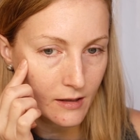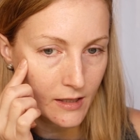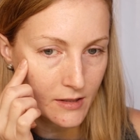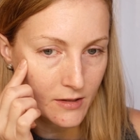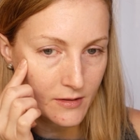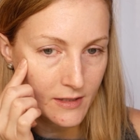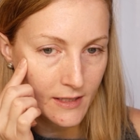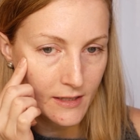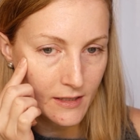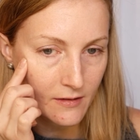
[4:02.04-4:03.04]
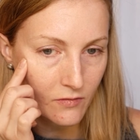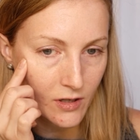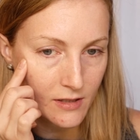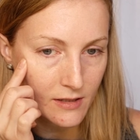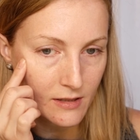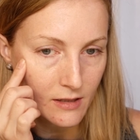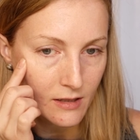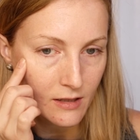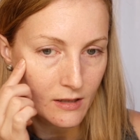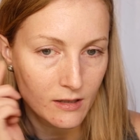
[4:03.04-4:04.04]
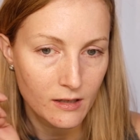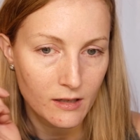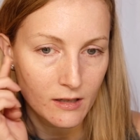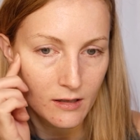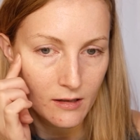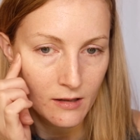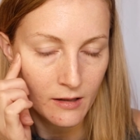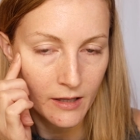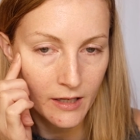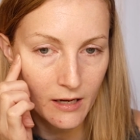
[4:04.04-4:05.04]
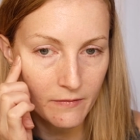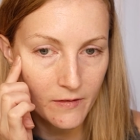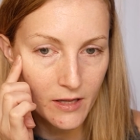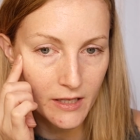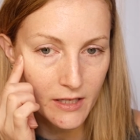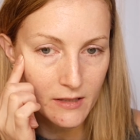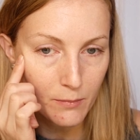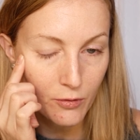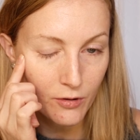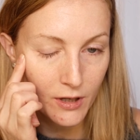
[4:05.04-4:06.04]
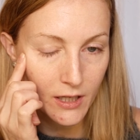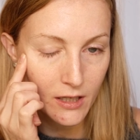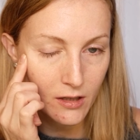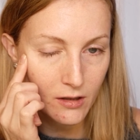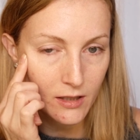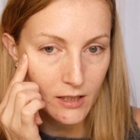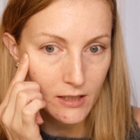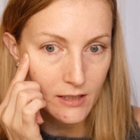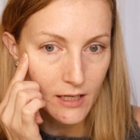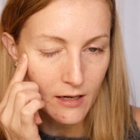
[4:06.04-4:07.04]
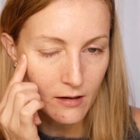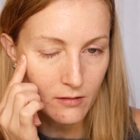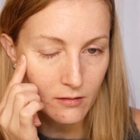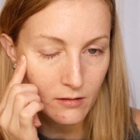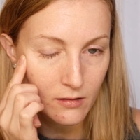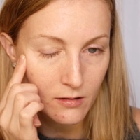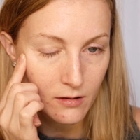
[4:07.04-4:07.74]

yeah, do you see the difference? Like, I feel like that's a pretty good tell.